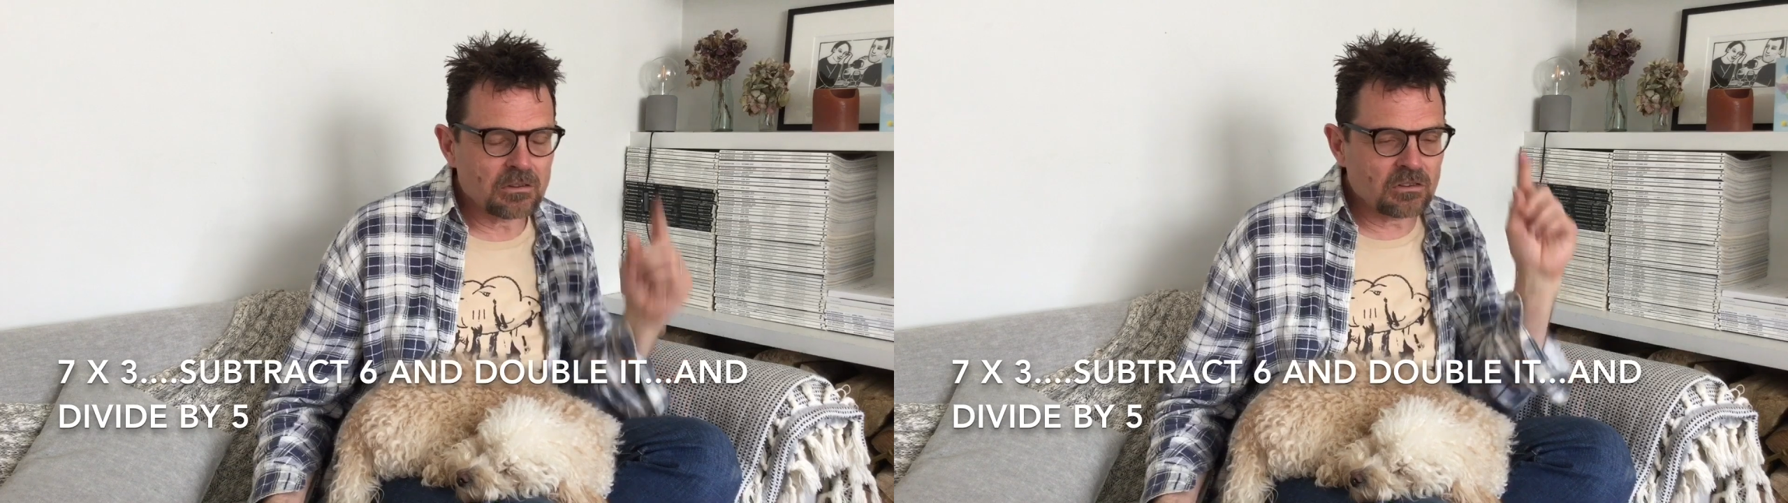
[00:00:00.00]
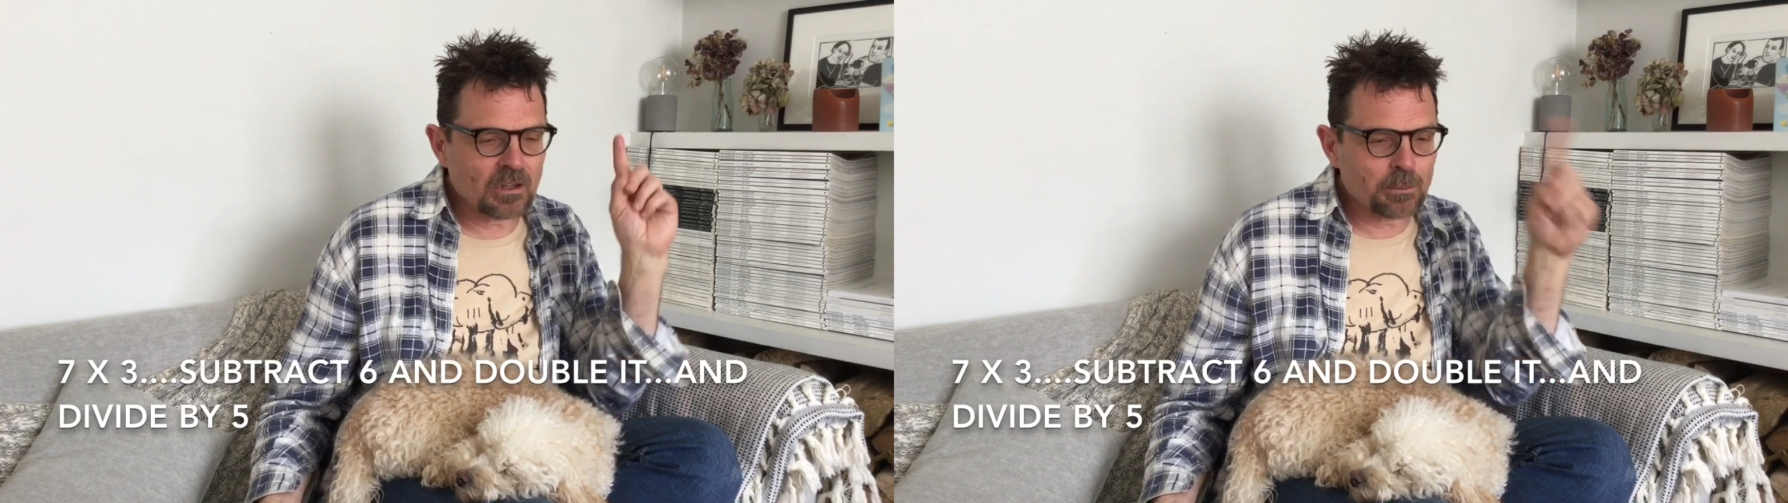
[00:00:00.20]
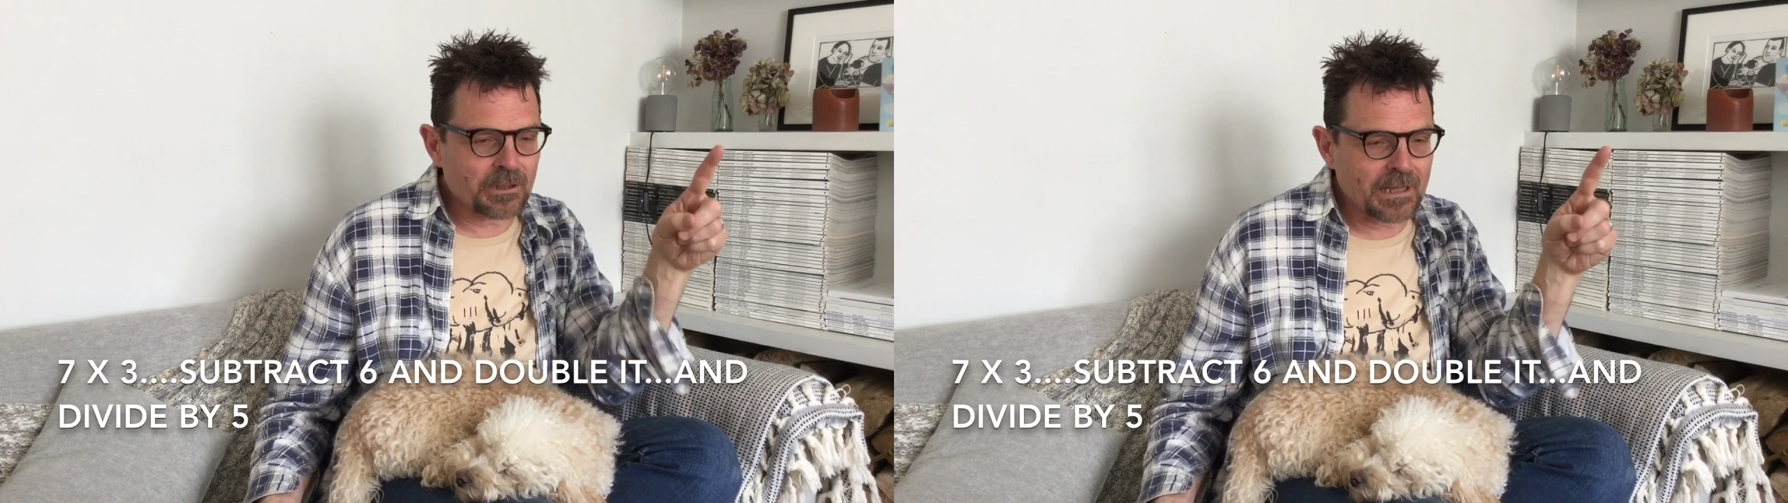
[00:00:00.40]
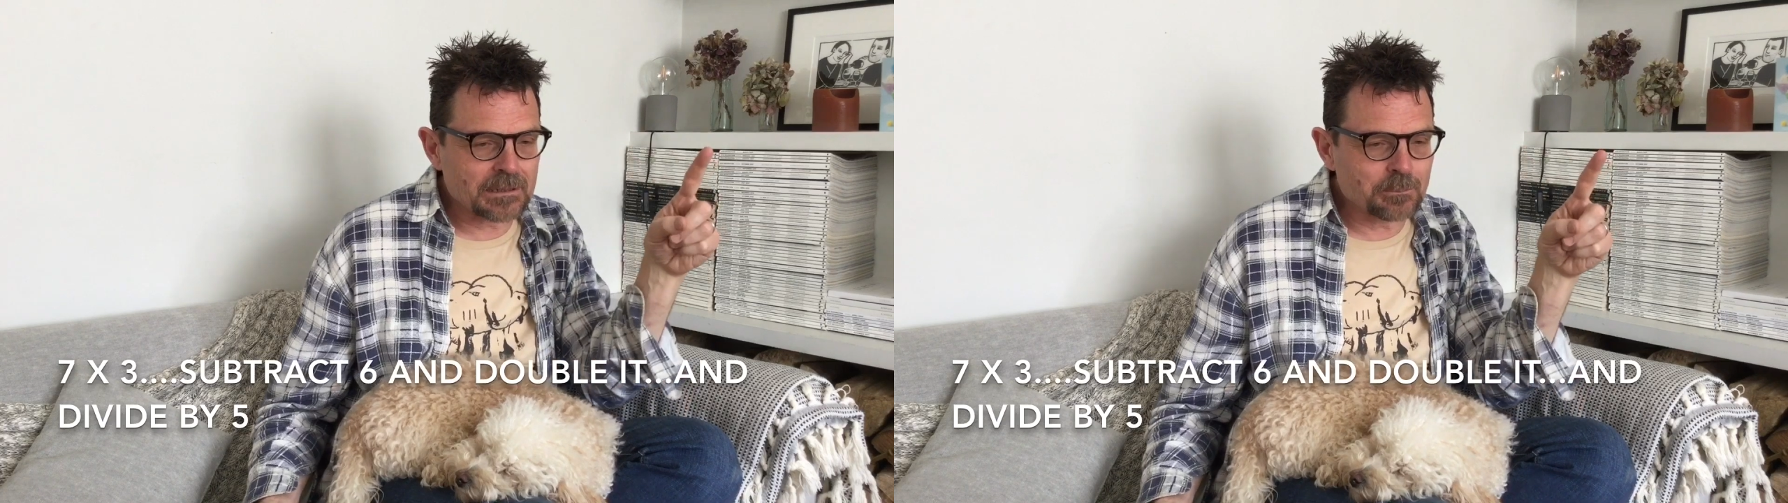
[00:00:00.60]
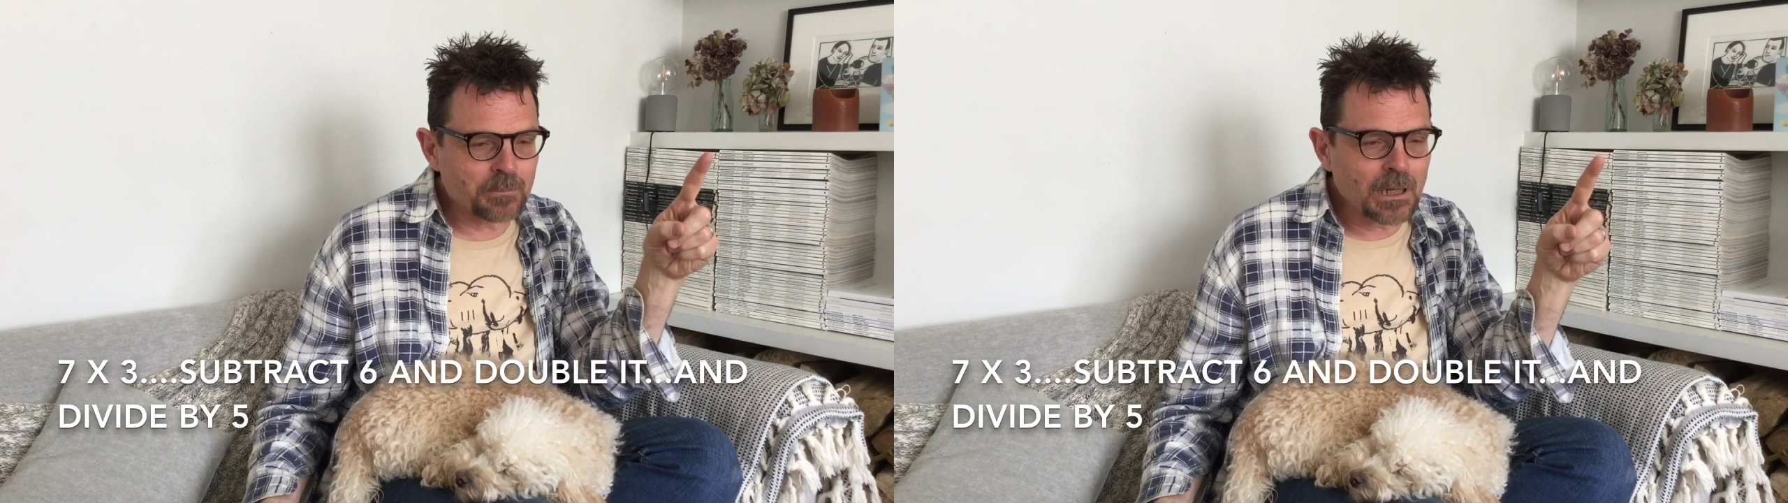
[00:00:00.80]
Double that
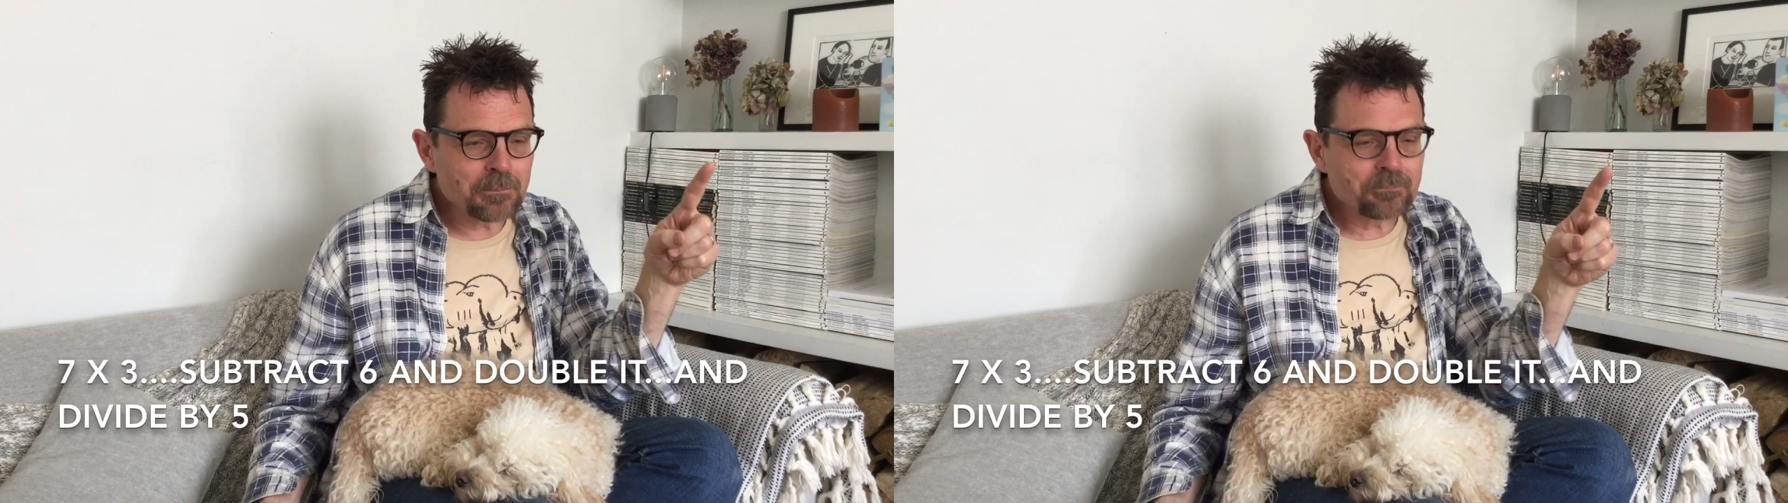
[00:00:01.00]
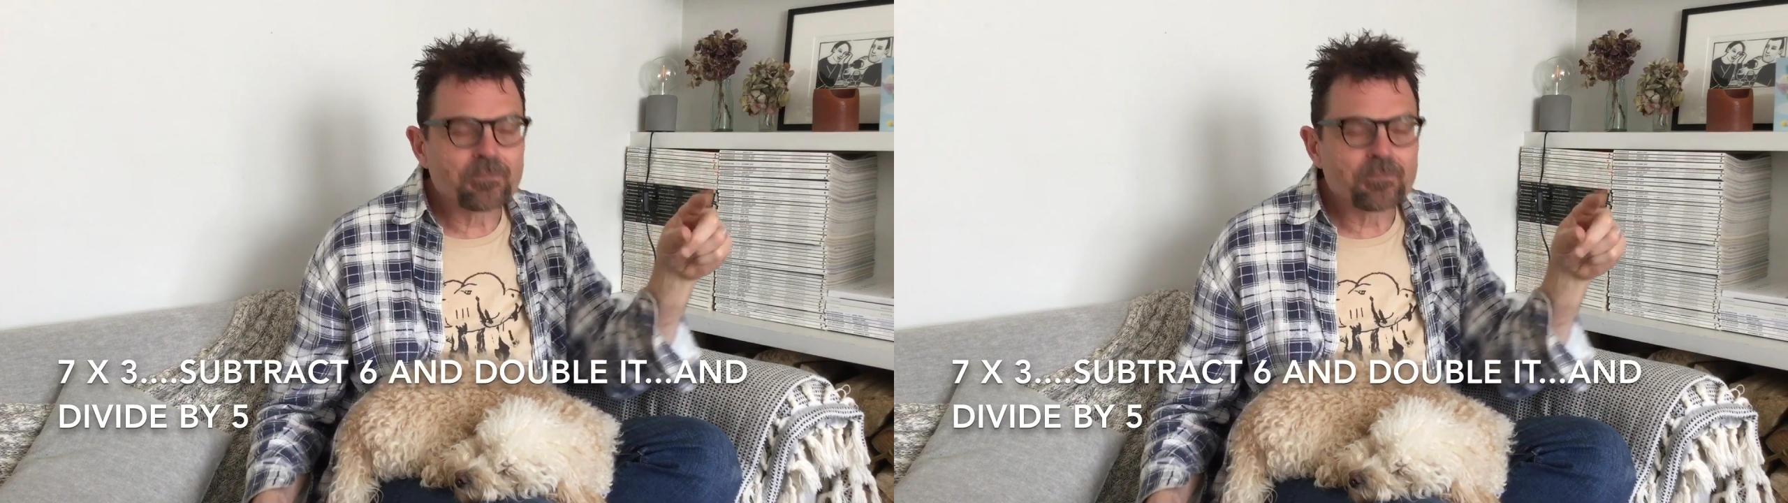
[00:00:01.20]
number